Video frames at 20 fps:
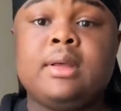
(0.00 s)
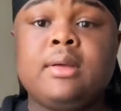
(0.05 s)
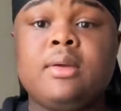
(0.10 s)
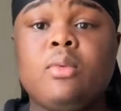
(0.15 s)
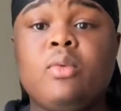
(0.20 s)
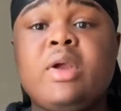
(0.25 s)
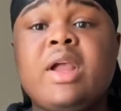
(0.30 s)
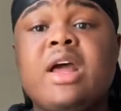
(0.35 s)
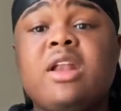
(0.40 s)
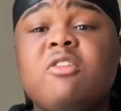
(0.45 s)

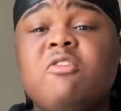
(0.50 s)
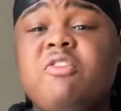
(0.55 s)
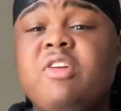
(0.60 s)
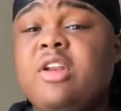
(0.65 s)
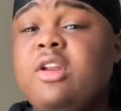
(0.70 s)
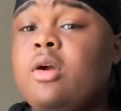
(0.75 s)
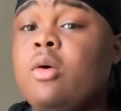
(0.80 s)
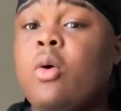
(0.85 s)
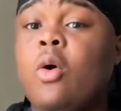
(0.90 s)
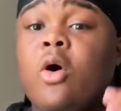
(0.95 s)
We got a
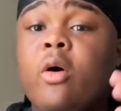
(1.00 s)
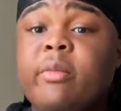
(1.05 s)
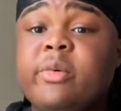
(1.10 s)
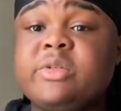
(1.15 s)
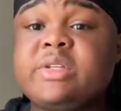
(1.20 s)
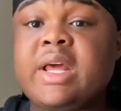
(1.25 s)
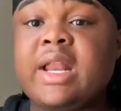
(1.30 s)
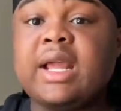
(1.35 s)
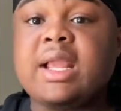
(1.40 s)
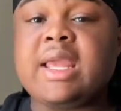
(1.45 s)
video almost
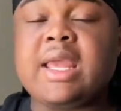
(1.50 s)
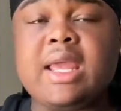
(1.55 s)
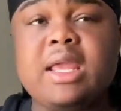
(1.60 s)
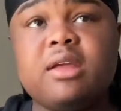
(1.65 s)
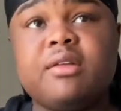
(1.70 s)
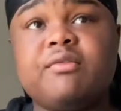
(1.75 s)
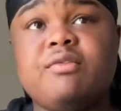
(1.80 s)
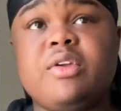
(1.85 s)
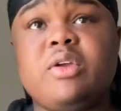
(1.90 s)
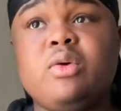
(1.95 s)
at 1K
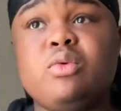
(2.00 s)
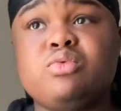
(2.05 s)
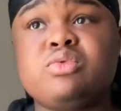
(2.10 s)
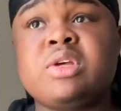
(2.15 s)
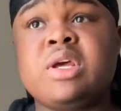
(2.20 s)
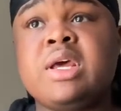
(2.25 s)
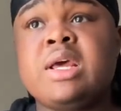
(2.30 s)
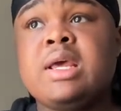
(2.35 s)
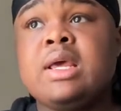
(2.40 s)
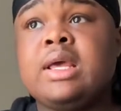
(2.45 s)
in views.
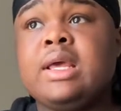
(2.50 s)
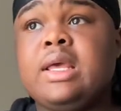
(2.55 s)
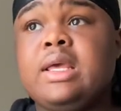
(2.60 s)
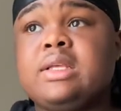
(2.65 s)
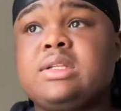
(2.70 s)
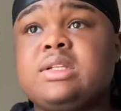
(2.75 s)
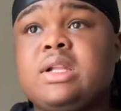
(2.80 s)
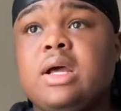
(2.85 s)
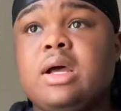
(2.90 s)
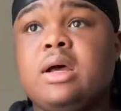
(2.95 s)

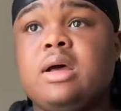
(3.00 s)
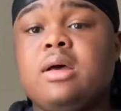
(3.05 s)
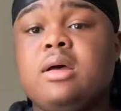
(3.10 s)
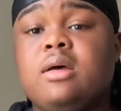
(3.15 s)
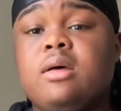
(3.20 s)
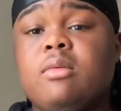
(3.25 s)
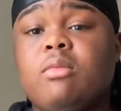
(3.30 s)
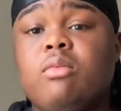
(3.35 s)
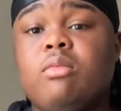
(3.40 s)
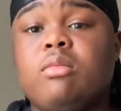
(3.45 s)
It's the
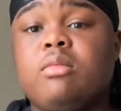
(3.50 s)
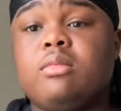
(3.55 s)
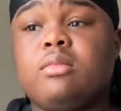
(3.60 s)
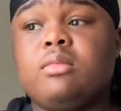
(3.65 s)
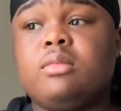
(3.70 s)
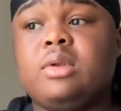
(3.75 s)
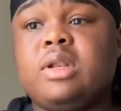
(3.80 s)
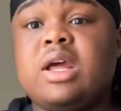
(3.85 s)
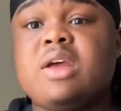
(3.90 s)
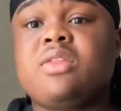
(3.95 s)

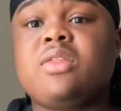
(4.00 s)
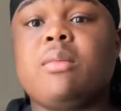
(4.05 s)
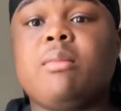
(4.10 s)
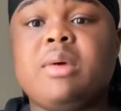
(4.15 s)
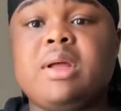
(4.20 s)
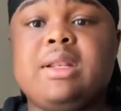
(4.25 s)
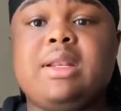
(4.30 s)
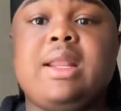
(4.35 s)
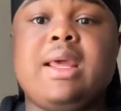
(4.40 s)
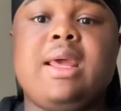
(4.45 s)
nothing
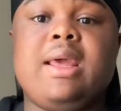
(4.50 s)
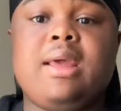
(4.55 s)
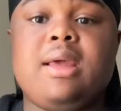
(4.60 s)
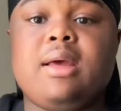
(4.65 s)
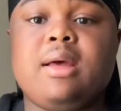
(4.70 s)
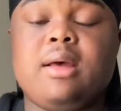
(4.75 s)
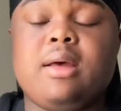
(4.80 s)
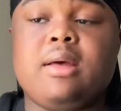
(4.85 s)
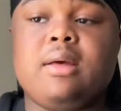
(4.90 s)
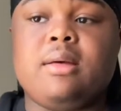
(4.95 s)
but net
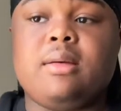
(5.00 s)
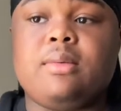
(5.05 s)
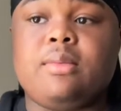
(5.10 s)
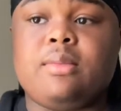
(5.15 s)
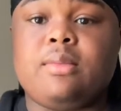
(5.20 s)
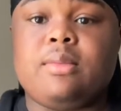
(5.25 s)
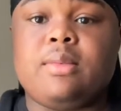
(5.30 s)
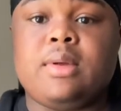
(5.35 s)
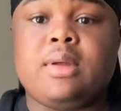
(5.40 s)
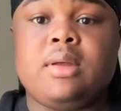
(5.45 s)

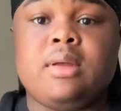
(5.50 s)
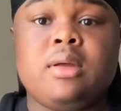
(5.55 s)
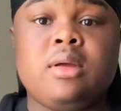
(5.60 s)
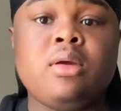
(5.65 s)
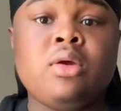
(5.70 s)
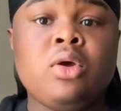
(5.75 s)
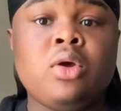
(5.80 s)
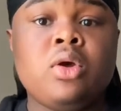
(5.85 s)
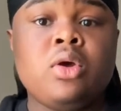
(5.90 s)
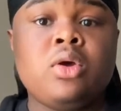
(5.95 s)

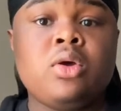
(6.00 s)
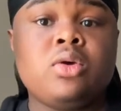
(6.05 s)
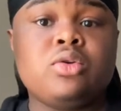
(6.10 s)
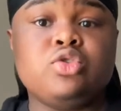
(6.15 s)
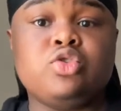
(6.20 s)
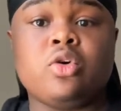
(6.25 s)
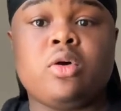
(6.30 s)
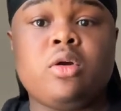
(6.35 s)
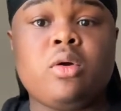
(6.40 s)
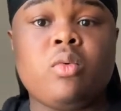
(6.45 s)

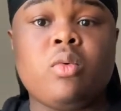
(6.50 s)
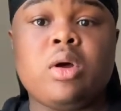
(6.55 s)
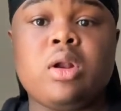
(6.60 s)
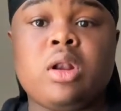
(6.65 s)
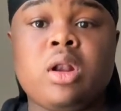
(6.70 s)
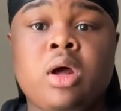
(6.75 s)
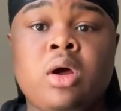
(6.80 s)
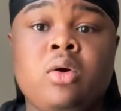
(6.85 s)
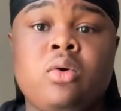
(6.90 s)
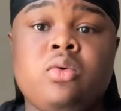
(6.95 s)
Jordan 1
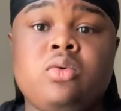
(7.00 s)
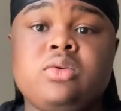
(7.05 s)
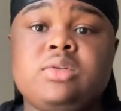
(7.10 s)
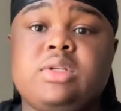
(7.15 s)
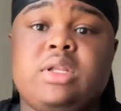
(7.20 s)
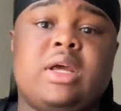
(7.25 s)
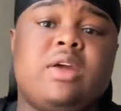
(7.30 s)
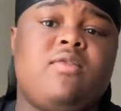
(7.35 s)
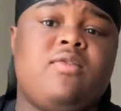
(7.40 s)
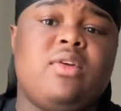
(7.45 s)
lows.
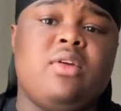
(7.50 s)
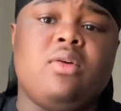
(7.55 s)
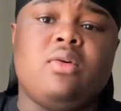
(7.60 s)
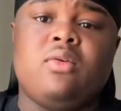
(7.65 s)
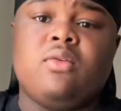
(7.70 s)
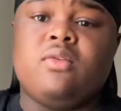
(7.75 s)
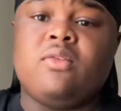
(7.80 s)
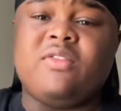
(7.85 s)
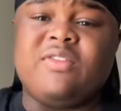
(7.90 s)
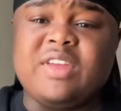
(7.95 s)
That
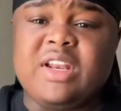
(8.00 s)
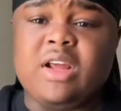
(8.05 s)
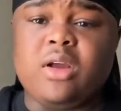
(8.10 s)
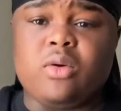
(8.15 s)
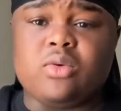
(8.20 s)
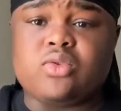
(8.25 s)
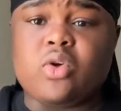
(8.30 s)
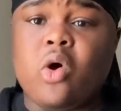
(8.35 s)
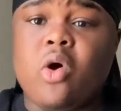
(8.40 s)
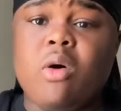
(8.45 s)
video
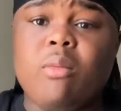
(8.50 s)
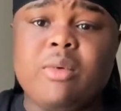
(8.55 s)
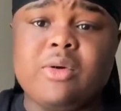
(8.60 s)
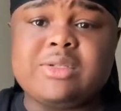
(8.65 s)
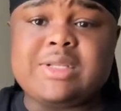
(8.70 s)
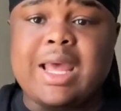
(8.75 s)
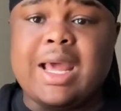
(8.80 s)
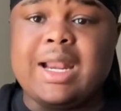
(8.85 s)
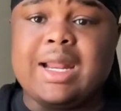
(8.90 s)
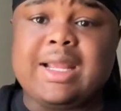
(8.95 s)
is
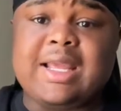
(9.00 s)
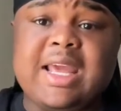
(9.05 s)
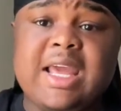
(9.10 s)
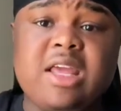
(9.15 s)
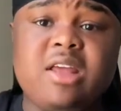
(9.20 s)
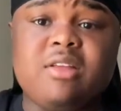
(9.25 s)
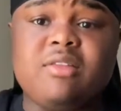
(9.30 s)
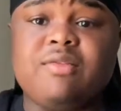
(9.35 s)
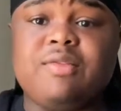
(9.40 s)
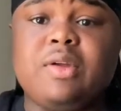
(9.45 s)
almost at
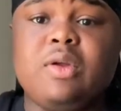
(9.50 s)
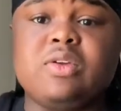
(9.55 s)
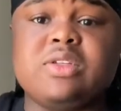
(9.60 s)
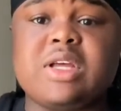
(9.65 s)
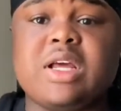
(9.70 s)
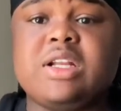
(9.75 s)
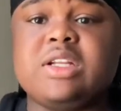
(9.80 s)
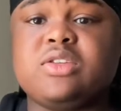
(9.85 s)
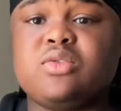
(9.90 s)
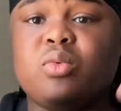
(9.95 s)
1K in views.
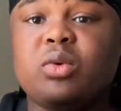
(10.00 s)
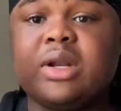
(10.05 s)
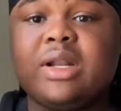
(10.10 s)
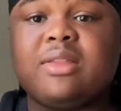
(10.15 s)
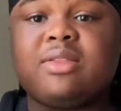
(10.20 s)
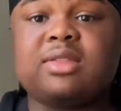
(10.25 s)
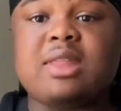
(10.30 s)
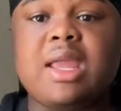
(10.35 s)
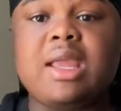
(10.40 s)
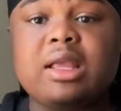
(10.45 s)
I just want to
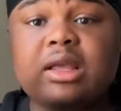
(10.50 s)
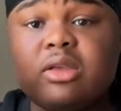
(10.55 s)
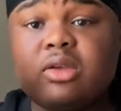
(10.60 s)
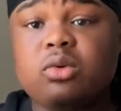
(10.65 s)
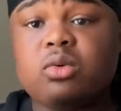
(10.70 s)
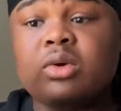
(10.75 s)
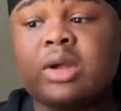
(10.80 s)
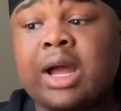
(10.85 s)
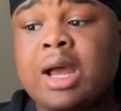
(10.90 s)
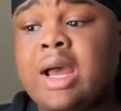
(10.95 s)
thank
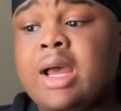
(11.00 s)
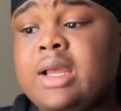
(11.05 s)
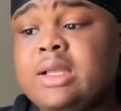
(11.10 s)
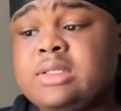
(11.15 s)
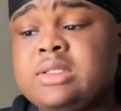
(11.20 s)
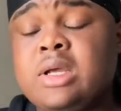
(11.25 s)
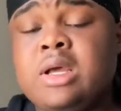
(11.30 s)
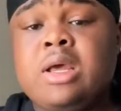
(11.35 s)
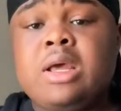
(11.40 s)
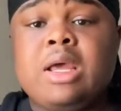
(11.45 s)
you guys.
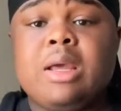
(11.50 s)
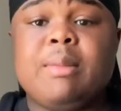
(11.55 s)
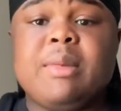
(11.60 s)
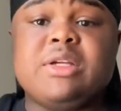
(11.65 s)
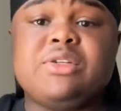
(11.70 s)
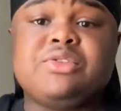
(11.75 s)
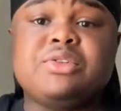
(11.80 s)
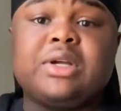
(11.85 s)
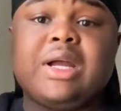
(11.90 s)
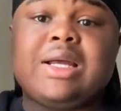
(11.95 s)
Make
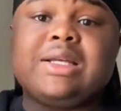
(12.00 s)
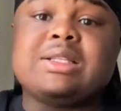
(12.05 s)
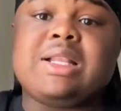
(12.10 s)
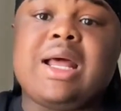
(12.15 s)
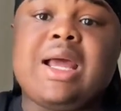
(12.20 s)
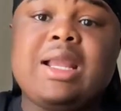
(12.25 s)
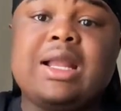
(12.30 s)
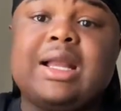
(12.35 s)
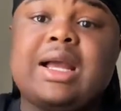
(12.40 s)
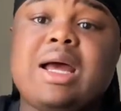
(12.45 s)
sure you guys
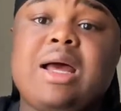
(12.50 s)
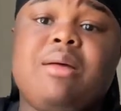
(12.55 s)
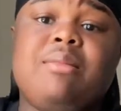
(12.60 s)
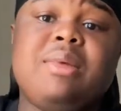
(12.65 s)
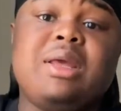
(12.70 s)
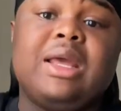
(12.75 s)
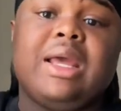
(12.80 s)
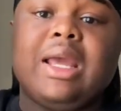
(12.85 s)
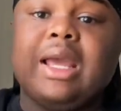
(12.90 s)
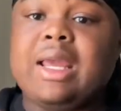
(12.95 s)
like,
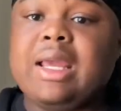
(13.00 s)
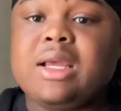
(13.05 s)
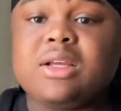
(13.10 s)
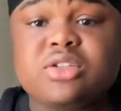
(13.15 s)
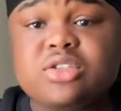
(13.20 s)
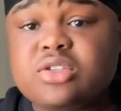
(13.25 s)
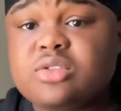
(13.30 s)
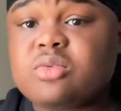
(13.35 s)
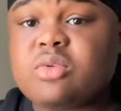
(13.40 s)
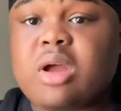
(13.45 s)
comment, and
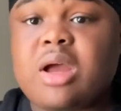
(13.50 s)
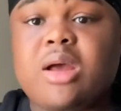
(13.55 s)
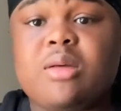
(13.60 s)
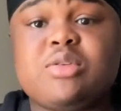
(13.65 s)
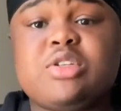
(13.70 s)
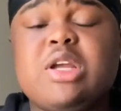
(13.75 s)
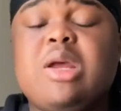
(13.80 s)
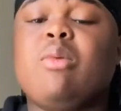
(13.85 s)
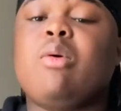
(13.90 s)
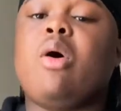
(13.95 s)
subscribe.
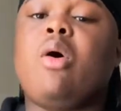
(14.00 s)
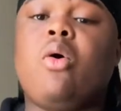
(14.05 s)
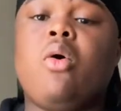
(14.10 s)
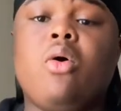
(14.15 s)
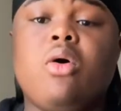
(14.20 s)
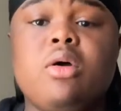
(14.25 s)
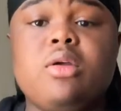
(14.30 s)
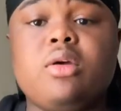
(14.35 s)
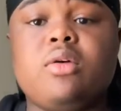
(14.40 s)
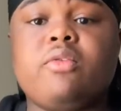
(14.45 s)
Share with
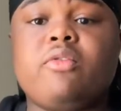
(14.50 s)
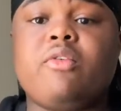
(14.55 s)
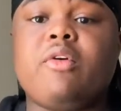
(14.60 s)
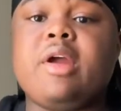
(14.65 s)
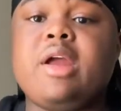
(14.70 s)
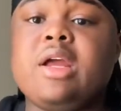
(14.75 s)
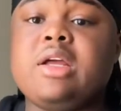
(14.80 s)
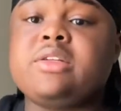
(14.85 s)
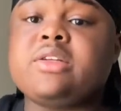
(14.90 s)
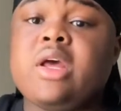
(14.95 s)
all your
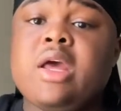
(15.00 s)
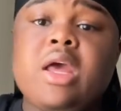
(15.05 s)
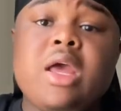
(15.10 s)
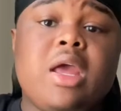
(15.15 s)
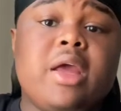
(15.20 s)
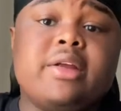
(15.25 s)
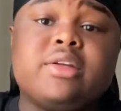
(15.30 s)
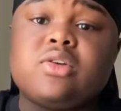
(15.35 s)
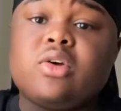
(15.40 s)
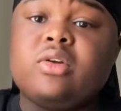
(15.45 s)
friends.
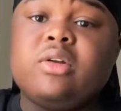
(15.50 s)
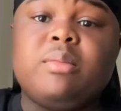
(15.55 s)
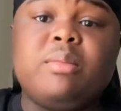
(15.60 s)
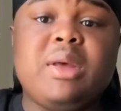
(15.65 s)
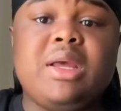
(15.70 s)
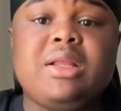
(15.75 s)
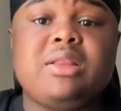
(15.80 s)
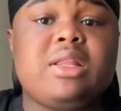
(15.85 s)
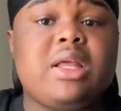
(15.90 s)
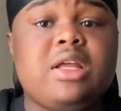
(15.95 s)
And it's only
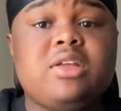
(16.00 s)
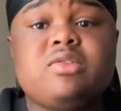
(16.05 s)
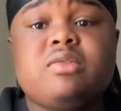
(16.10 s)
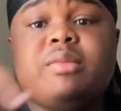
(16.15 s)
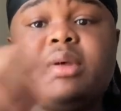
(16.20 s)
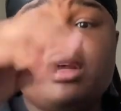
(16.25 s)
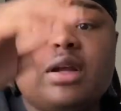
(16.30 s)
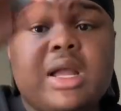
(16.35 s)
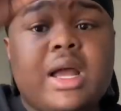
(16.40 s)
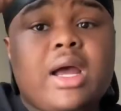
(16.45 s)
big things from
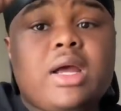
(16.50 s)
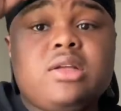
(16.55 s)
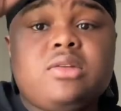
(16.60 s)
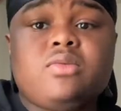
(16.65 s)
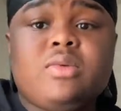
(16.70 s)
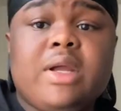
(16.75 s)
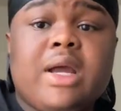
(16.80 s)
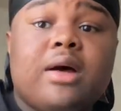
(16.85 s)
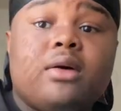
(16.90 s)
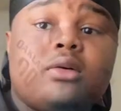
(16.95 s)
here, guys.
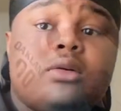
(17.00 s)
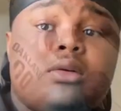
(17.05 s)
We out.